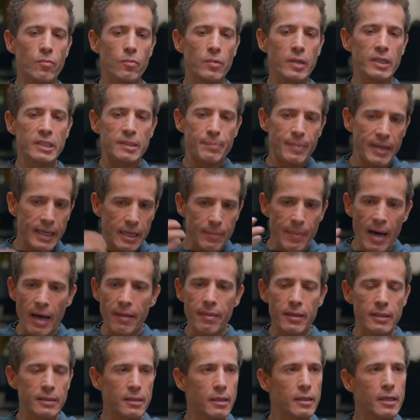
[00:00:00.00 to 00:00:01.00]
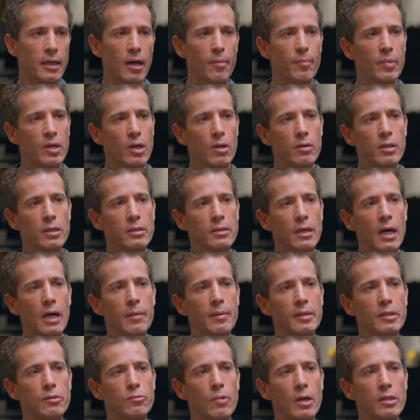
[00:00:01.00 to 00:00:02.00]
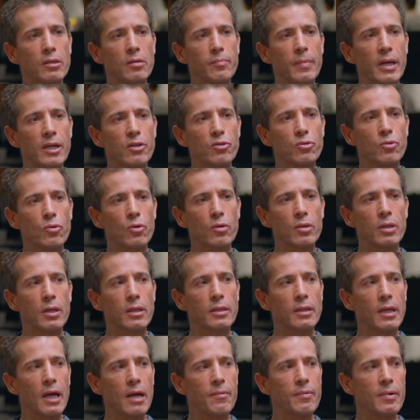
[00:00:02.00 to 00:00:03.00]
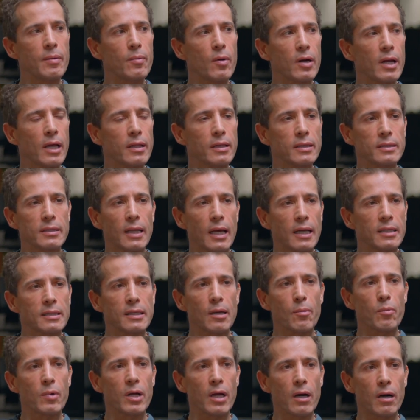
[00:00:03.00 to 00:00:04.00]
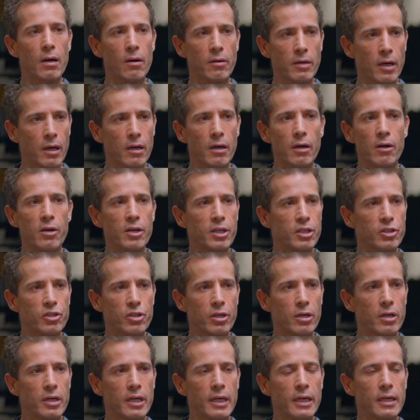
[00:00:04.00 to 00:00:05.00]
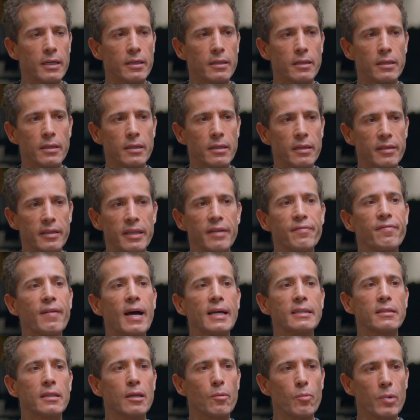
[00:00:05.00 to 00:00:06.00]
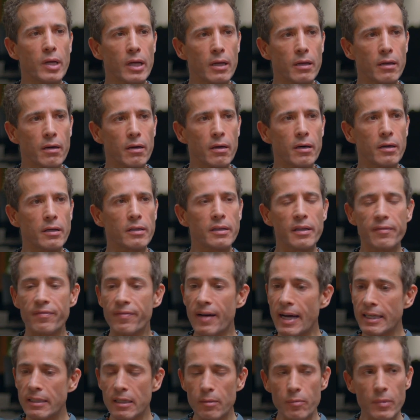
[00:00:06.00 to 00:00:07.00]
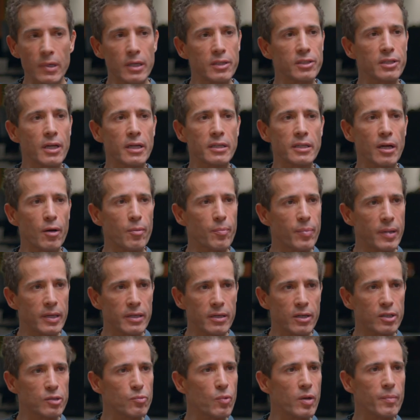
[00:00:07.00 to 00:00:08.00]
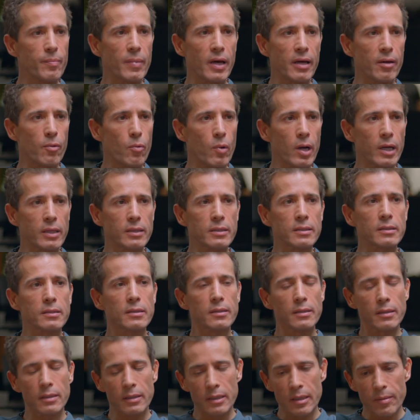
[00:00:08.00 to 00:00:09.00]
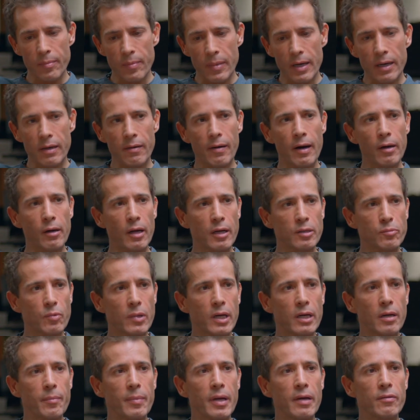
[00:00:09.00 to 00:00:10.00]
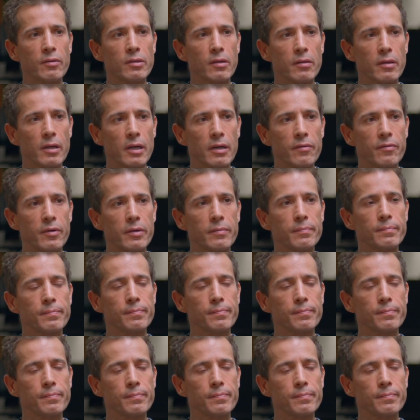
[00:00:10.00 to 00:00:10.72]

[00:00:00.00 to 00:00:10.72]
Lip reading: We speak about this at the company all the time and try to make sure that everybody understands that we are on a learning journey, and the faster that we can learn, the faster we can change our opinions with better ones, the better outcomes we're going to be able to deliver.